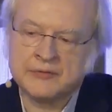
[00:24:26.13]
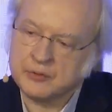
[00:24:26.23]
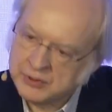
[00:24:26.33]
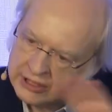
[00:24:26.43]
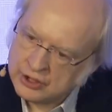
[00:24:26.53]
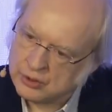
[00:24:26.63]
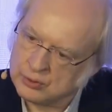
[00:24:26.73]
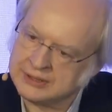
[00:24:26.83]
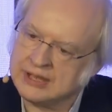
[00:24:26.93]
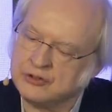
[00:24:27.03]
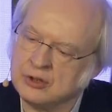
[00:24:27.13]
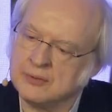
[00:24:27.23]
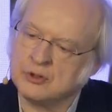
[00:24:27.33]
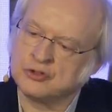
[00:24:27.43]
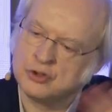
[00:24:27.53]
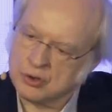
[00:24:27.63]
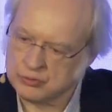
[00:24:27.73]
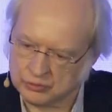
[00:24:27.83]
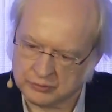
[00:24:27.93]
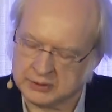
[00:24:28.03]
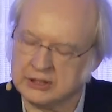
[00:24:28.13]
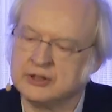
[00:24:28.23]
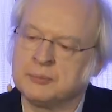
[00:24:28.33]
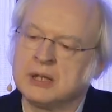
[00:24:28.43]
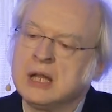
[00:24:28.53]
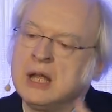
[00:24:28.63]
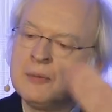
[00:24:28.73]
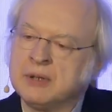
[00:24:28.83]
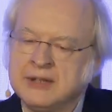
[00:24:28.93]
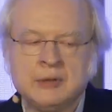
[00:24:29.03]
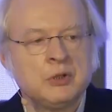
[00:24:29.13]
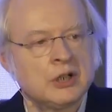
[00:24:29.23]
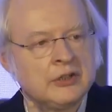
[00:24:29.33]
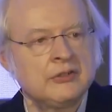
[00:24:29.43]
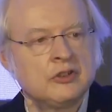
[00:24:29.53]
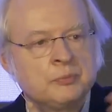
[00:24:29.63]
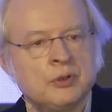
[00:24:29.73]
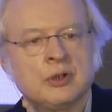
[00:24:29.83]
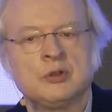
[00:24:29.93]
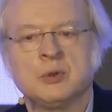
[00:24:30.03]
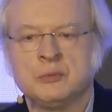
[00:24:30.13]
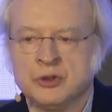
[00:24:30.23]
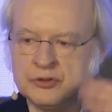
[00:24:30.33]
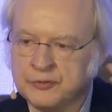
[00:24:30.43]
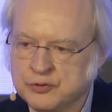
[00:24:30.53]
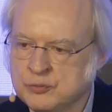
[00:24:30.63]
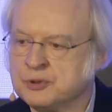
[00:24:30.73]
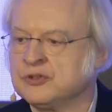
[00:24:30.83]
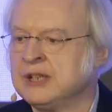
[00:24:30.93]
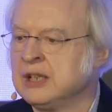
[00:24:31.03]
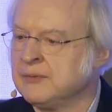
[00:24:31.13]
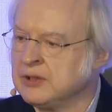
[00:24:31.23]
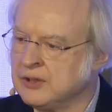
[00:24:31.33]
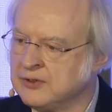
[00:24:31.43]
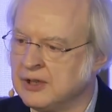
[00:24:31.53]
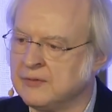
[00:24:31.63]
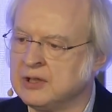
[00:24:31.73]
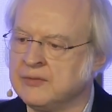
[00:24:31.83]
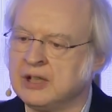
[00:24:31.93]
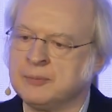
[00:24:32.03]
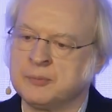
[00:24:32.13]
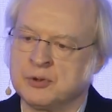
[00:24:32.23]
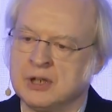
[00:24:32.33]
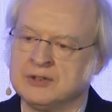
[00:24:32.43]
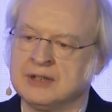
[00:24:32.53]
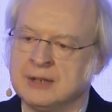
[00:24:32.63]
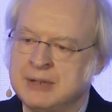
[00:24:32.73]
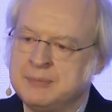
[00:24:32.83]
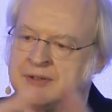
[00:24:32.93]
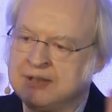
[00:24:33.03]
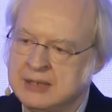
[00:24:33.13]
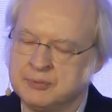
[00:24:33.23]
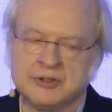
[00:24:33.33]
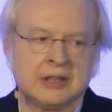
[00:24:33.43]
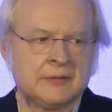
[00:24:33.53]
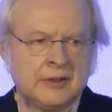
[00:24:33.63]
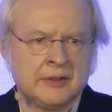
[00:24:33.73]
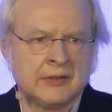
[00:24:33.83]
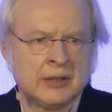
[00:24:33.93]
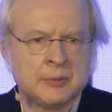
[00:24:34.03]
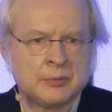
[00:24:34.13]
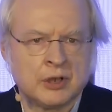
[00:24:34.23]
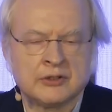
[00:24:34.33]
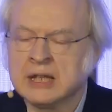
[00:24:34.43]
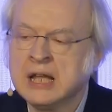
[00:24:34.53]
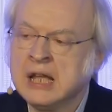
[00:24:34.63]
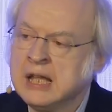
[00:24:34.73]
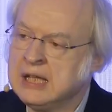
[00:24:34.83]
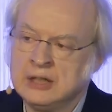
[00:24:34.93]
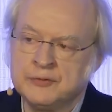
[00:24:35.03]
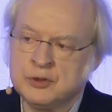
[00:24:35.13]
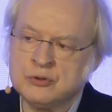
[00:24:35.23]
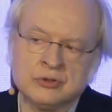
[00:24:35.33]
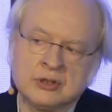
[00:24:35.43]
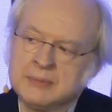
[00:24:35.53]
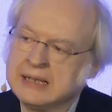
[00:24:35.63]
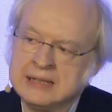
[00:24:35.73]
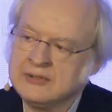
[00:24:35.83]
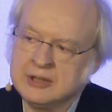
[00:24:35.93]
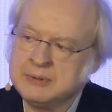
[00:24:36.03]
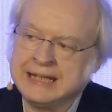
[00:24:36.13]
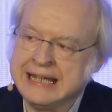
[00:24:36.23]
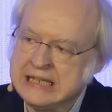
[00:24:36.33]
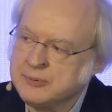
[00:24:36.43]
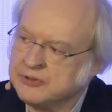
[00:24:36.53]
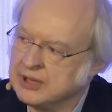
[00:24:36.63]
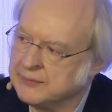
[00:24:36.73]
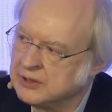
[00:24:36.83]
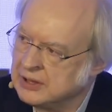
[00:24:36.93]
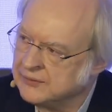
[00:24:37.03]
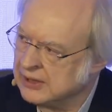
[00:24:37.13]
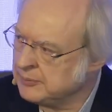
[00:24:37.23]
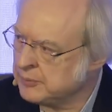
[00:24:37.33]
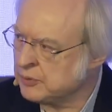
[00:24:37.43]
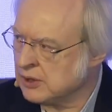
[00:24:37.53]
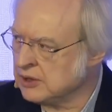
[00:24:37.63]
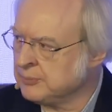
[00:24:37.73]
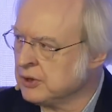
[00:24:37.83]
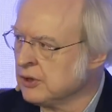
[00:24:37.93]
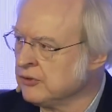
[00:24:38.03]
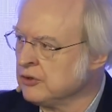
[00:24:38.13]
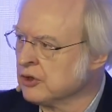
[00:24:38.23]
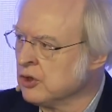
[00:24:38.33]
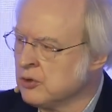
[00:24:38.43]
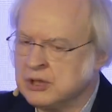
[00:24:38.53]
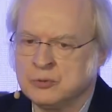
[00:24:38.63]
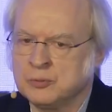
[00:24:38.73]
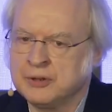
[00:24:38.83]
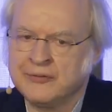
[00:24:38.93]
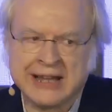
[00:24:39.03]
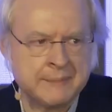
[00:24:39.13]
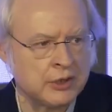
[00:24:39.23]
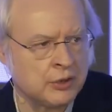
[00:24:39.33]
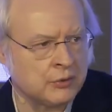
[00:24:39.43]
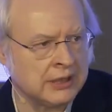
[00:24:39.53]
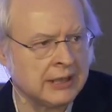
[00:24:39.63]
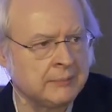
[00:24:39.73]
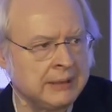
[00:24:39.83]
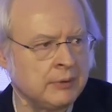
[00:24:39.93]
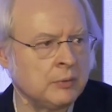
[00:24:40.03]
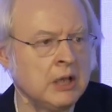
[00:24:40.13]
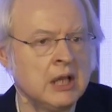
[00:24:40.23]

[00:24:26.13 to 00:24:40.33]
the really old days, there was no usability, but then we got to this point where it was a few percent of a development project and maybe 10% of the development project. In the future, it might easily be 80% of a development project because the coding will be vibe coding, and people,